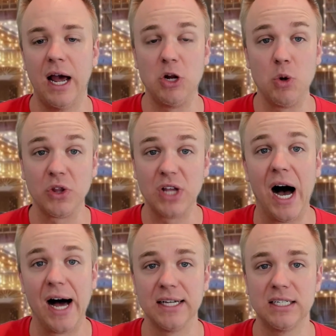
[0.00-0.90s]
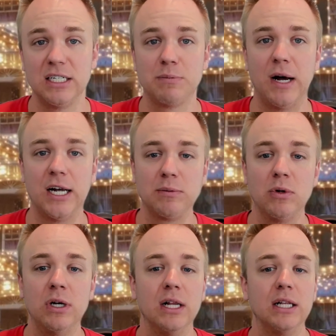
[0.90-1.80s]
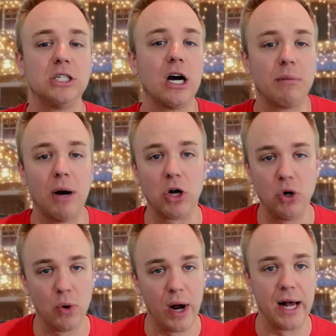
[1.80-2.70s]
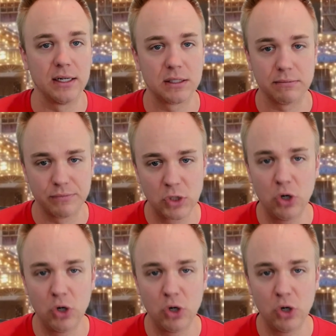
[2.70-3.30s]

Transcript: and you want the hottest leads possible, let's talk about Google Ads.